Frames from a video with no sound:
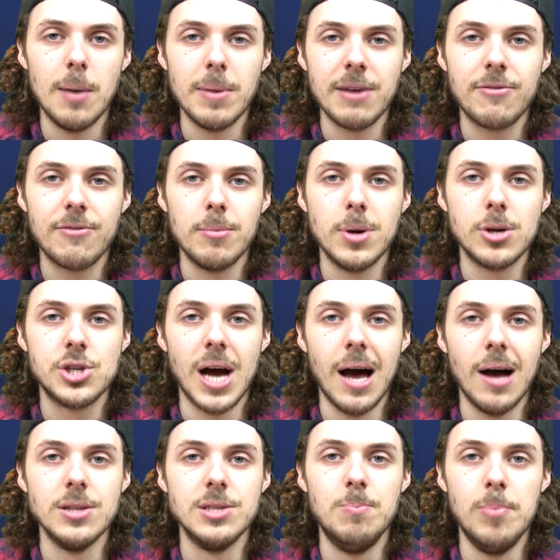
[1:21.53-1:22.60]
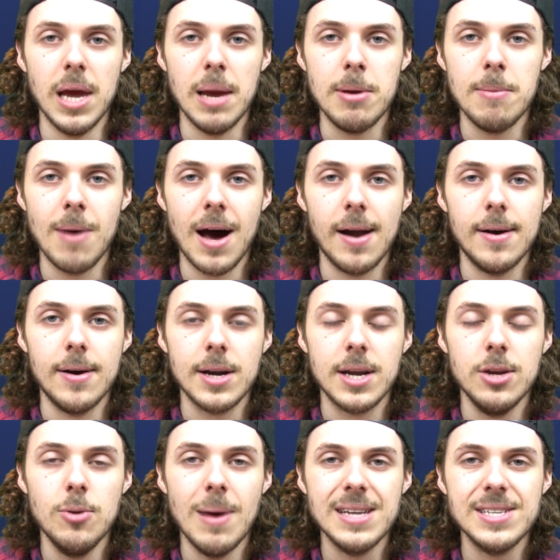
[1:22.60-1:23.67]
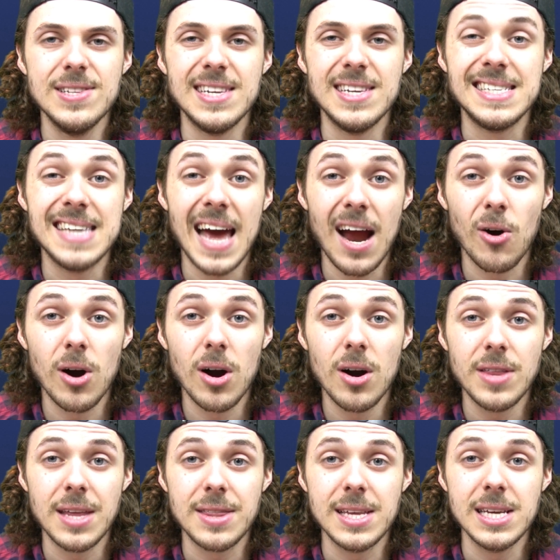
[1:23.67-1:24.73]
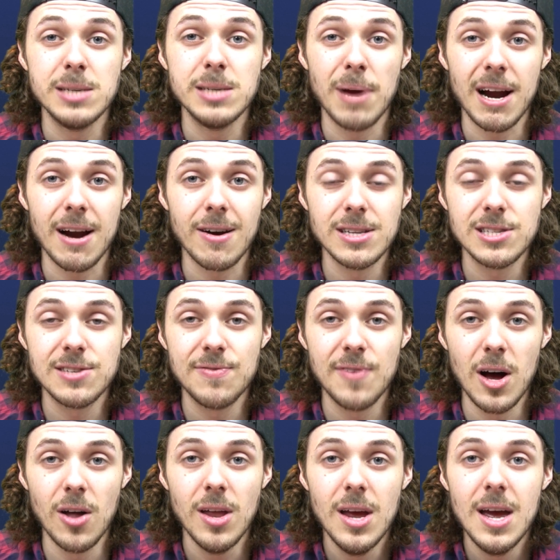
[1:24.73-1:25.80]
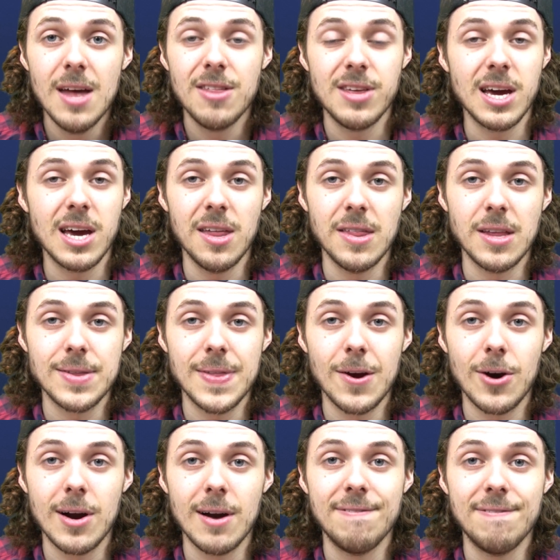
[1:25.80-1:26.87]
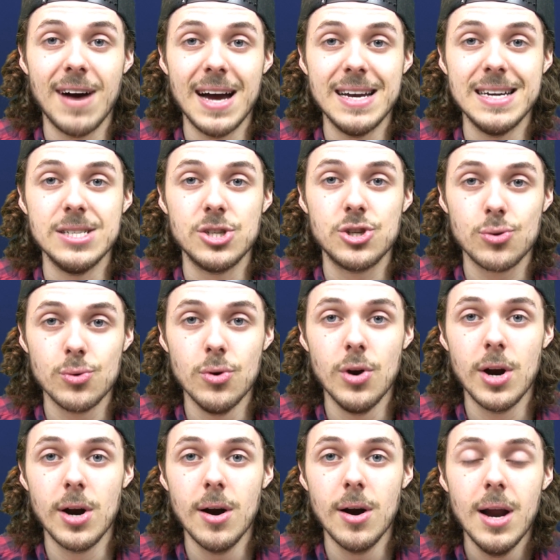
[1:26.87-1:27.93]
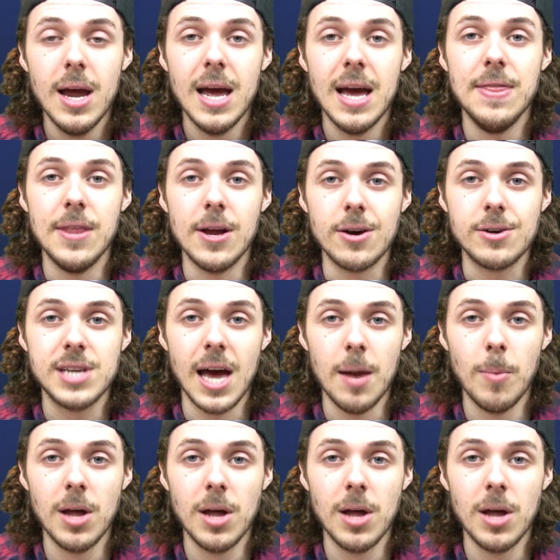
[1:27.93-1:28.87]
coming from your child's baby monitor. Can you imagine the terror that these parents felt thinking that they're going to find an intruder in their 10